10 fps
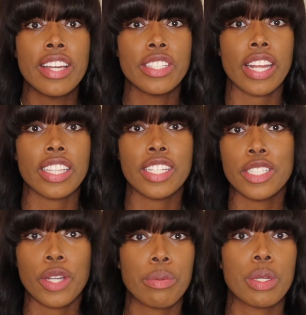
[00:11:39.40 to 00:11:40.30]
Check the
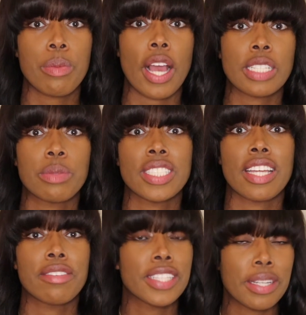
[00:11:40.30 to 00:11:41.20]
description box because
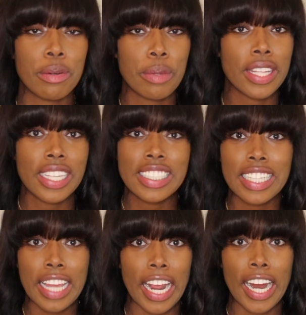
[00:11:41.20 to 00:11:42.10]
everything will be linked in
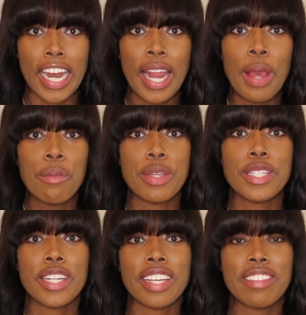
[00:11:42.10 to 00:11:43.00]
there. Be
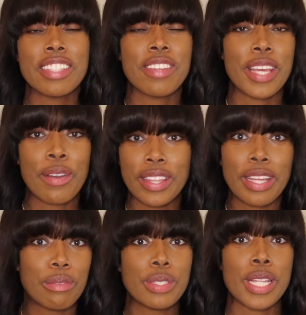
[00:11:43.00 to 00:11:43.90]
sure to give this video a
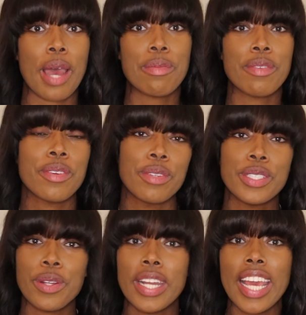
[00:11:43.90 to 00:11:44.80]
thumbs up if you
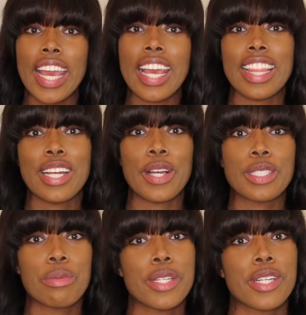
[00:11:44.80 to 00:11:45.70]
enjoyed it, and then
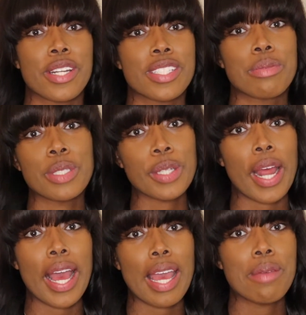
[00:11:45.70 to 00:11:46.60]
also be sure to
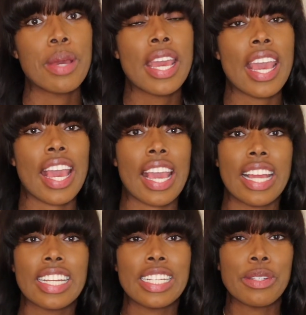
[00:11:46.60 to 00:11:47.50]
subscribe,
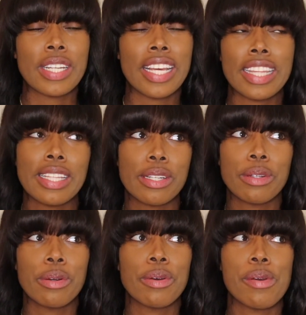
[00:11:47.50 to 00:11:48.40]
and you can hit the
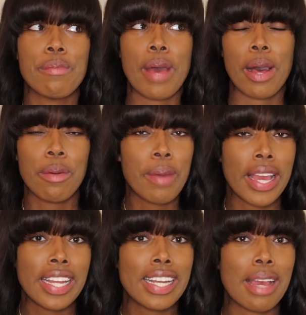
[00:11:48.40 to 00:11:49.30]
little bell
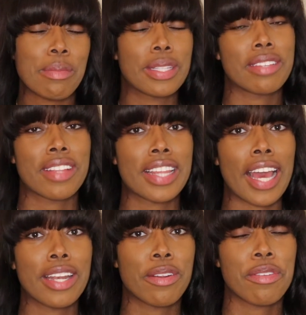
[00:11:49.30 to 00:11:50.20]
button. I believe
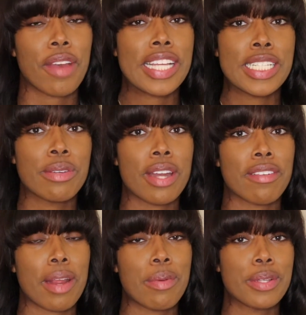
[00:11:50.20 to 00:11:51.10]
that notifies you
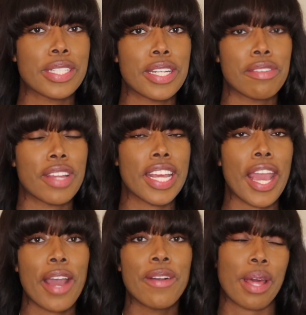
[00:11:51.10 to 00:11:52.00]
whenever I post a new
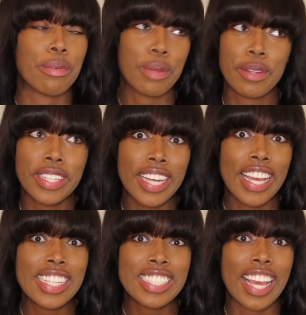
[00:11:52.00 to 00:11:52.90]
video. That would be really
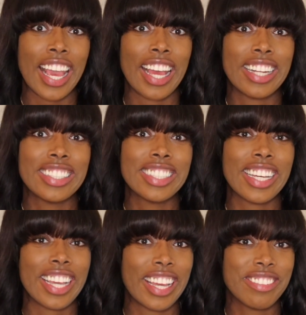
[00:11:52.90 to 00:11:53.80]
nice. And
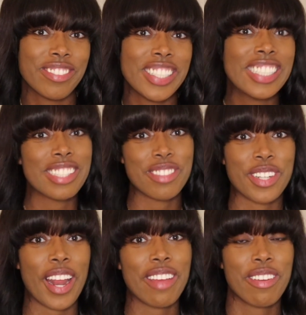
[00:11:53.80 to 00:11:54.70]
again, please
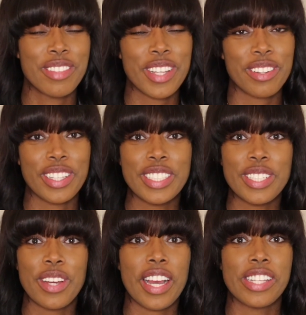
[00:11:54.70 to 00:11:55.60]
subscribe. I'm so close
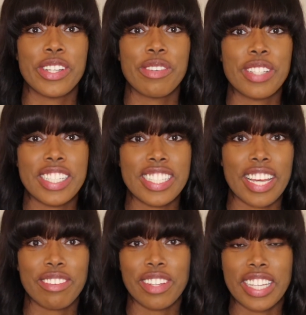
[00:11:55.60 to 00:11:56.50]
to 100, which is
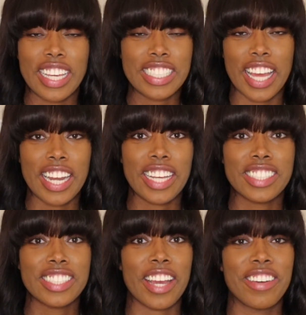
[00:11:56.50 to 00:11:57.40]
like really exciting.
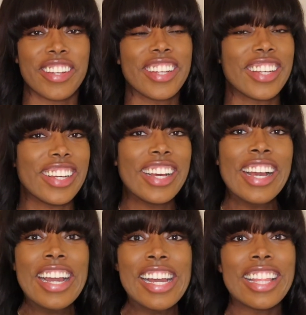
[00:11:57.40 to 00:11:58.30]
So
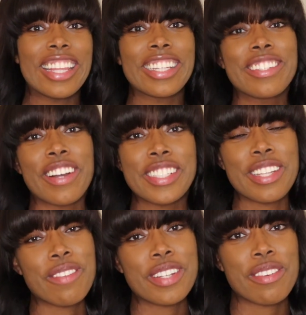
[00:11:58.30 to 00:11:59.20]
thank you all
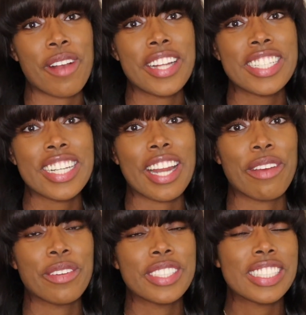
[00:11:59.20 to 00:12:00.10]
so much for watching, and I
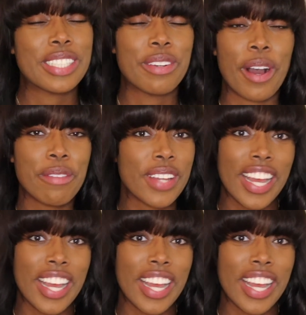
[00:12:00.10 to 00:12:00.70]
will see you all in my